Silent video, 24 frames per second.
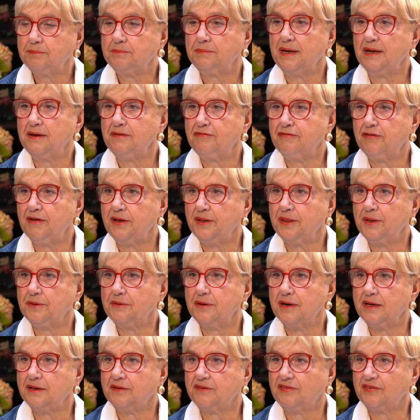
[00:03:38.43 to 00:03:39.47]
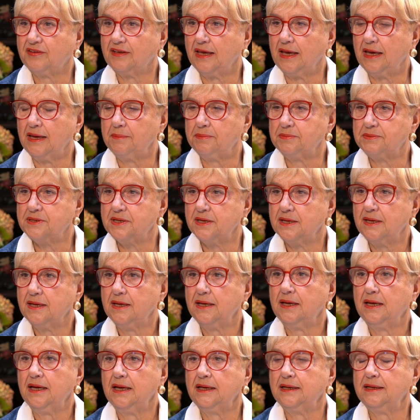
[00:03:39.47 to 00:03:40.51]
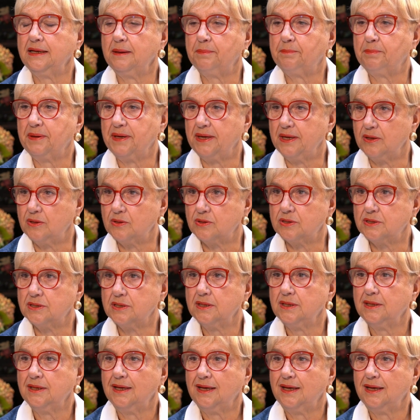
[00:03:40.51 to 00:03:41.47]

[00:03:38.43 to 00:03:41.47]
my father escaped and appeared